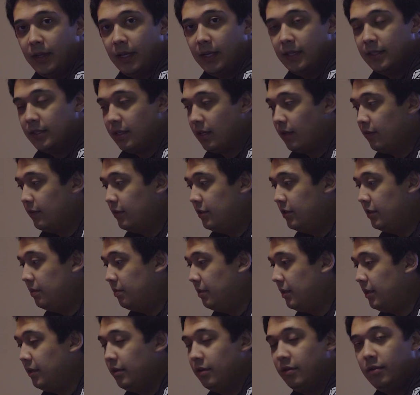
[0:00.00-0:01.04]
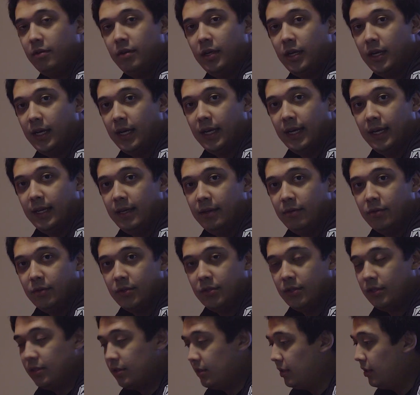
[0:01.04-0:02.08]
instead of the G P U, and it was
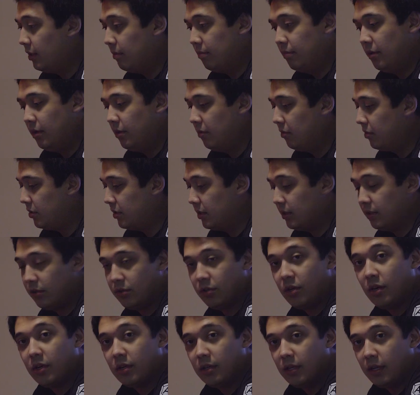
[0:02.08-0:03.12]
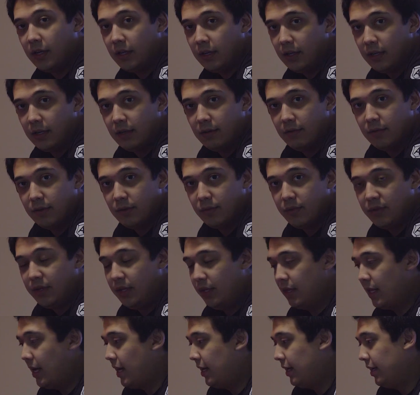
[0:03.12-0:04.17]
just, the computer was just struggling and it was
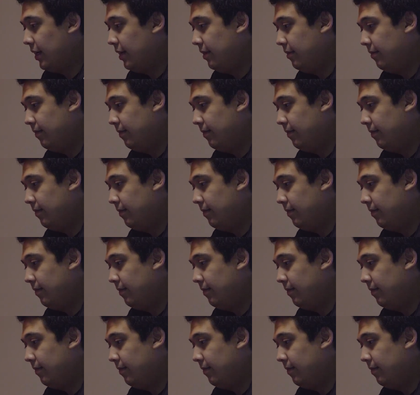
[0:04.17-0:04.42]
really laggy.